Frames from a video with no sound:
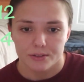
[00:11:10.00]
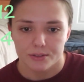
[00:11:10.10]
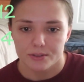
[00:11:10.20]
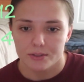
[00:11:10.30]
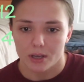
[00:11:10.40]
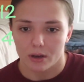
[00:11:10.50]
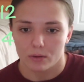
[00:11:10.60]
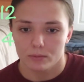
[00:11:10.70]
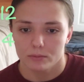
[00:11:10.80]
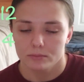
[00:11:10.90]

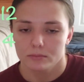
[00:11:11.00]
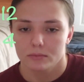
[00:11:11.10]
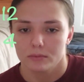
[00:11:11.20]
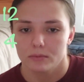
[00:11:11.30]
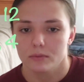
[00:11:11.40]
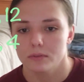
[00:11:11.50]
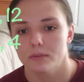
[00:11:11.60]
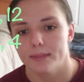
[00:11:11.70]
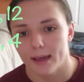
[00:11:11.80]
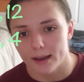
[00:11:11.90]
So
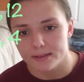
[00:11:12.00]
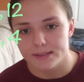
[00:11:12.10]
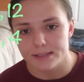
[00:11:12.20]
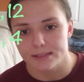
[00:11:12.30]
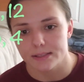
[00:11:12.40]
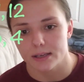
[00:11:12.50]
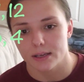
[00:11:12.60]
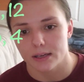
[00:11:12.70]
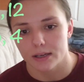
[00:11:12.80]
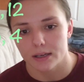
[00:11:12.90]
that's
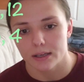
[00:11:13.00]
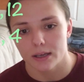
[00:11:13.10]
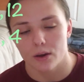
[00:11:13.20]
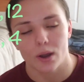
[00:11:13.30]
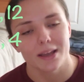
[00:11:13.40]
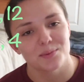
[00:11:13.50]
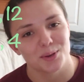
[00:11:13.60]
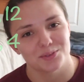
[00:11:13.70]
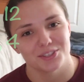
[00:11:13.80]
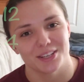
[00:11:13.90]
how I
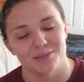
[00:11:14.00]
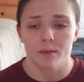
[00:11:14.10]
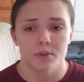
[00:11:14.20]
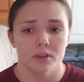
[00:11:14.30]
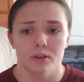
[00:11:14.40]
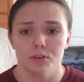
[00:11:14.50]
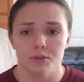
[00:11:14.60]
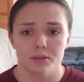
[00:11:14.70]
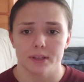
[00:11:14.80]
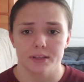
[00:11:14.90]
approached it. I'm going to
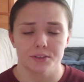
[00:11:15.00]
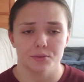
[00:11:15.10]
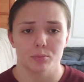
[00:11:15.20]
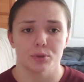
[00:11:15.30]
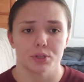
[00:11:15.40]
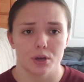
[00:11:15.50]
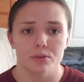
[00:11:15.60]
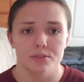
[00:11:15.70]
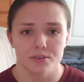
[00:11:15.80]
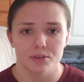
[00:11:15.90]
include a link to it
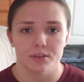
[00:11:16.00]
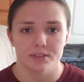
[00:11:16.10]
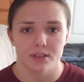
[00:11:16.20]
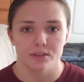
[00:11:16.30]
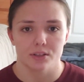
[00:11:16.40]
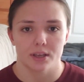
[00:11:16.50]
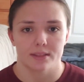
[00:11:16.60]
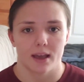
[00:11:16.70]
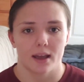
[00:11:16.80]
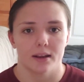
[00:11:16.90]
below so you can take a look at
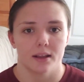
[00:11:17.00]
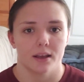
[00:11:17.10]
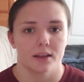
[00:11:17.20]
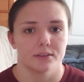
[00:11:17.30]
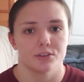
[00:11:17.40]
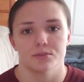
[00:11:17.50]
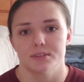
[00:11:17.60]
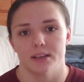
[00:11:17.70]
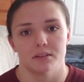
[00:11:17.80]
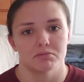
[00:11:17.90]
that and use
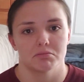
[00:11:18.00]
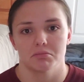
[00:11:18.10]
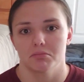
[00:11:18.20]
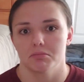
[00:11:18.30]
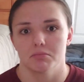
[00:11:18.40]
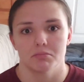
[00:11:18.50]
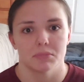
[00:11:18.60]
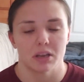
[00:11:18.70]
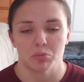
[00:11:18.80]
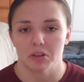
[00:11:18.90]
it,
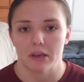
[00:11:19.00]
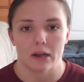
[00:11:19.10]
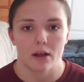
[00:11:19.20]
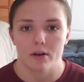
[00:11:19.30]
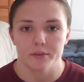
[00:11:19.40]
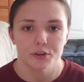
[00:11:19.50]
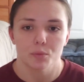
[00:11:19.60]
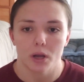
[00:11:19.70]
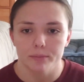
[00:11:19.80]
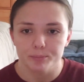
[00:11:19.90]
manipulate it however you
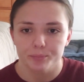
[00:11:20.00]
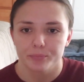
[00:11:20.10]
want.